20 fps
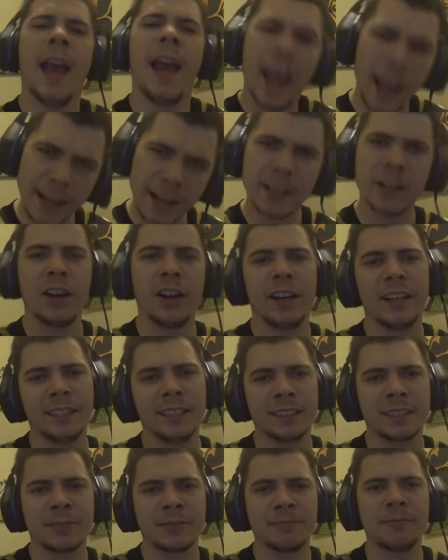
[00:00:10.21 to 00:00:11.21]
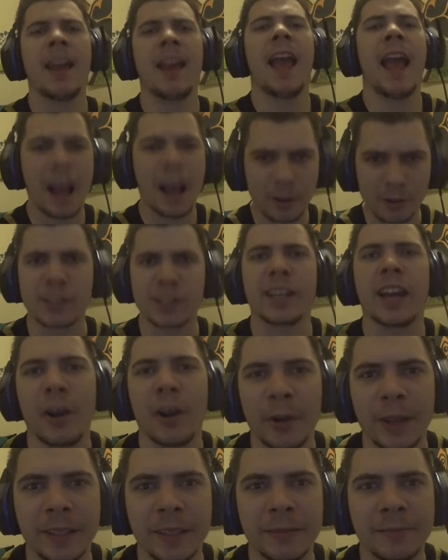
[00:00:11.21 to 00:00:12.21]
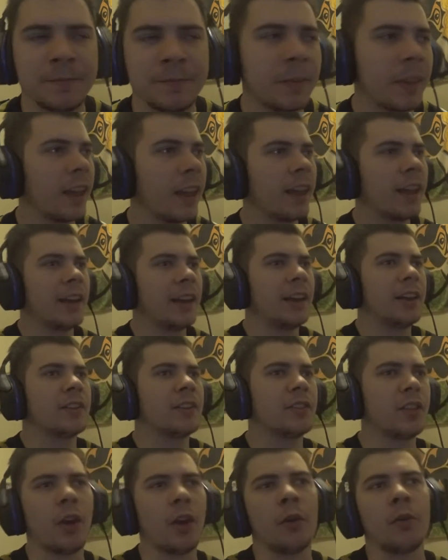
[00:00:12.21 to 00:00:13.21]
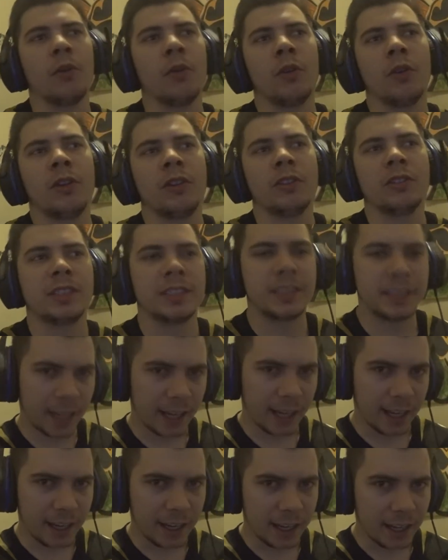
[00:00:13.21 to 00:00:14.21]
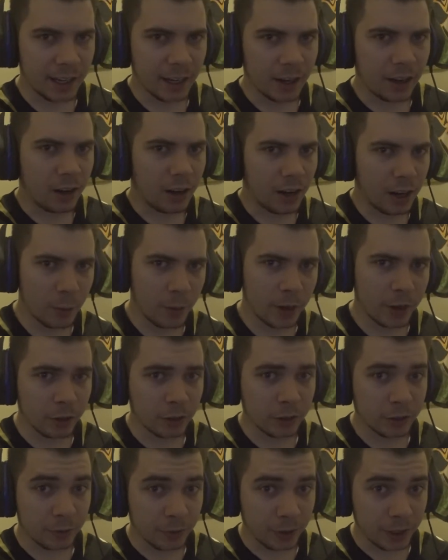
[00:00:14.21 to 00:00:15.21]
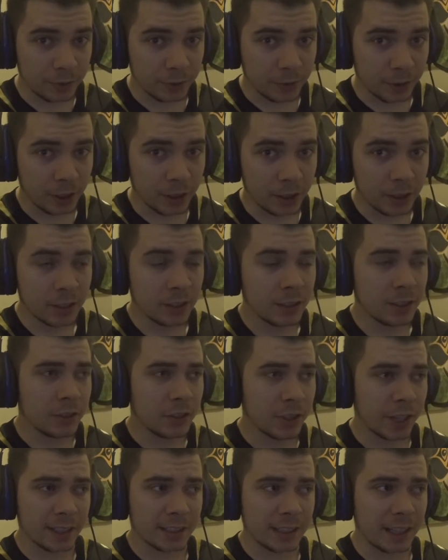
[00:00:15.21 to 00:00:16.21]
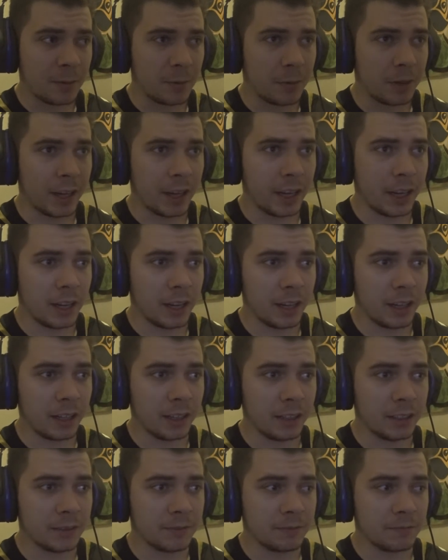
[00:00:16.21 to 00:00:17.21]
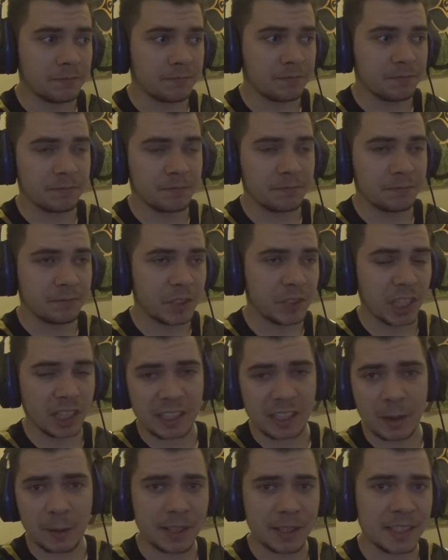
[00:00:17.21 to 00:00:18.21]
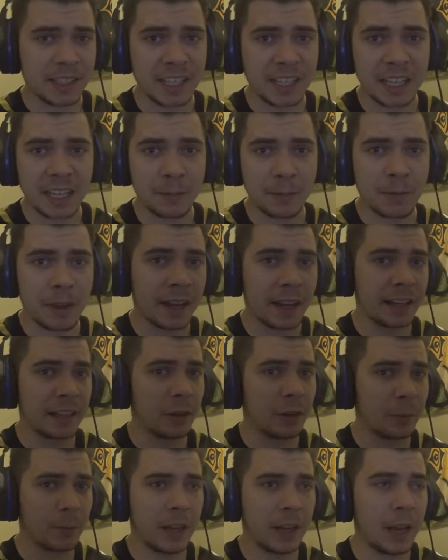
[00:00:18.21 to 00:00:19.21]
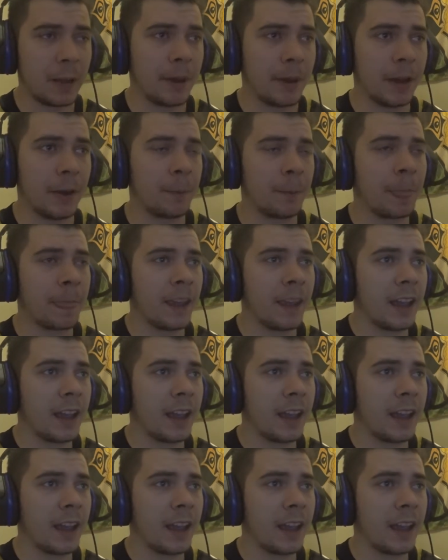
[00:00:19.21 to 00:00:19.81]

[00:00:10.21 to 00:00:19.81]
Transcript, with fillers: Hey guys, how's it going? So today I went on to FIFA, checked out my uh, checked out my team, had a little play about,